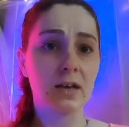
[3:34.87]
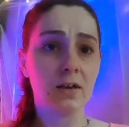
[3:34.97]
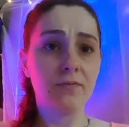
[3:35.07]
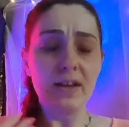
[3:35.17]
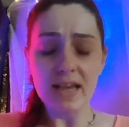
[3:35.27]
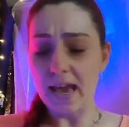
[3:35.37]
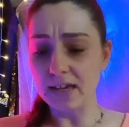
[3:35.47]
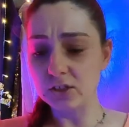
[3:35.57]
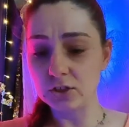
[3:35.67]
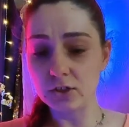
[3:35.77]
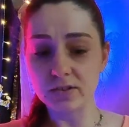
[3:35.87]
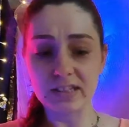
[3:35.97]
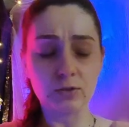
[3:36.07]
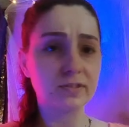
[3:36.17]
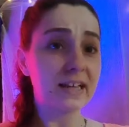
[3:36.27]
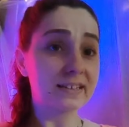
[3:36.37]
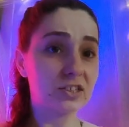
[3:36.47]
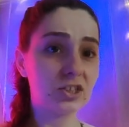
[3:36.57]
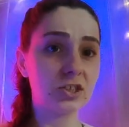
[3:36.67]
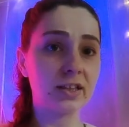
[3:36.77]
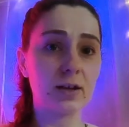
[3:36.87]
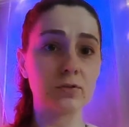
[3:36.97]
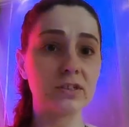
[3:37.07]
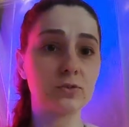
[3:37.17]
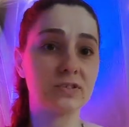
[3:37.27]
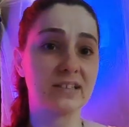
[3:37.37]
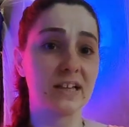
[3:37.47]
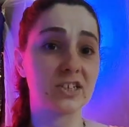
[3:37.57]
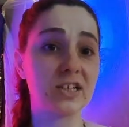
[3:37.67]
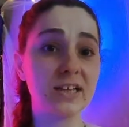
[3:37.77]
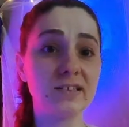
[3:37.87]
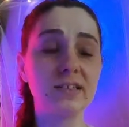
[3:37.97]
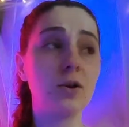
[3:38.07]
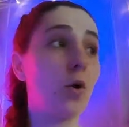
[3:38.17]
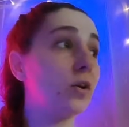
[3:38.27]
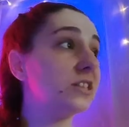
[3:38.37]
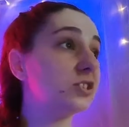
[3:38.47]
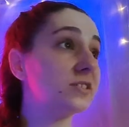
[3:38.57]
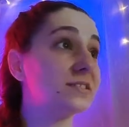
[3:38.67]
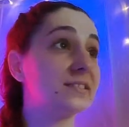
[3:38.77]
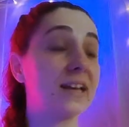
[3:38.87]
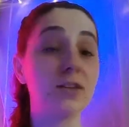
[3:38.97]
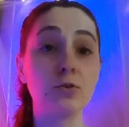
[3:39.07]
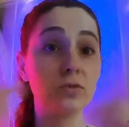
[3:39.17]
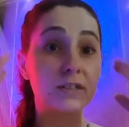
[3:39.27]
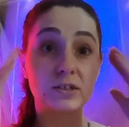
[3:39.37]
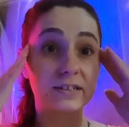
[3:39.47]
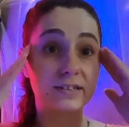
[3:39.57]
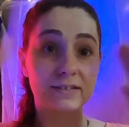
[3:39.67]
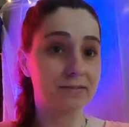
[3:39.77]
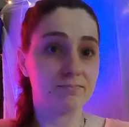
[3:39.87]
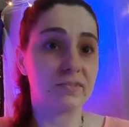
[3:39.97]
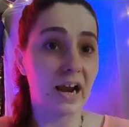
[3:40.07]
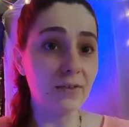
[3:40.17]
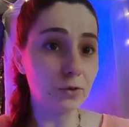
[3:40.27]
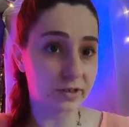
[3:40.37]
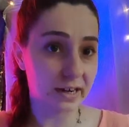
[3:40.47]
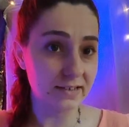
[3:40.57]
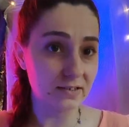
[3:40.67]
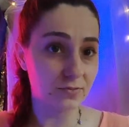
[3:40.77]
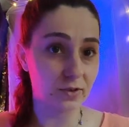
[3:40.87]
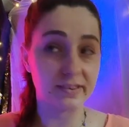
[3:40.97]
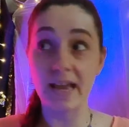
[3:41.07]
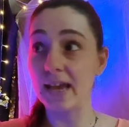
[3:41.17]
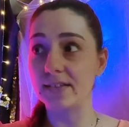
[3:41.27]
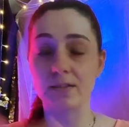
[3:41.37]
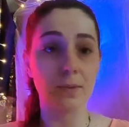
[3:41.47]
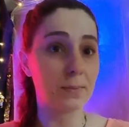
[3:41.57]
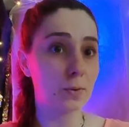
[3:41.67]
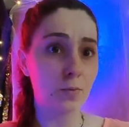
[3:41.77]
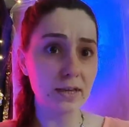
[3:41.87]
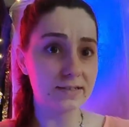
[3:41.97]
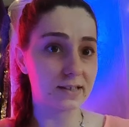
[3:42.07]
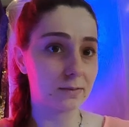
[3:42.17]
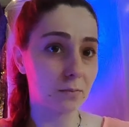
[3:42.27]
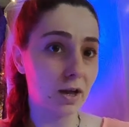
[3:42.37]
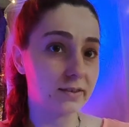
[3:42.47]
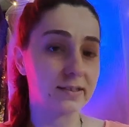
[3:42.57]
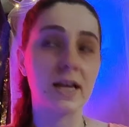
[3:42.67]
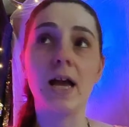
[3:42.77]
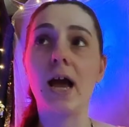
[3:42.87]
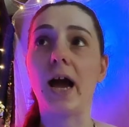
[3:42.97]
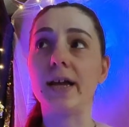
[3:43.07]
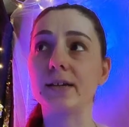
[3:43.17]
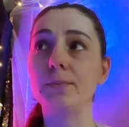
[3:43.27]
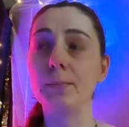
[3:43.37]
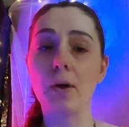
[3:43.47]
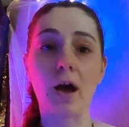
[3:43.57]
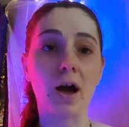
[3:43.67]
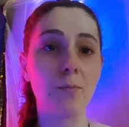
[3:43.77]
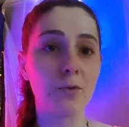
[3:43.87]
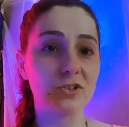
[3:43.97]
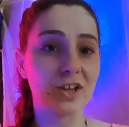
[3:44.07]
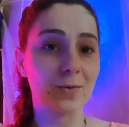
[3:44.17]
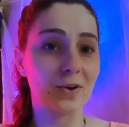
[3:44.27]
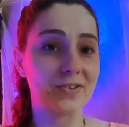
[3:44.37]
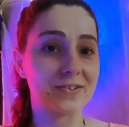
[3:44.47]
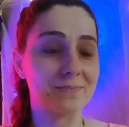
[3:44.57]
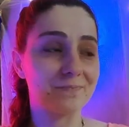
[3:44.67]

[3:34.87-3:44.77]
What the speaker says: very anxious, and you take decisions according to this anxiety, or it just take you, drive you crazy for days and maybe weeks and months. I remember how much I was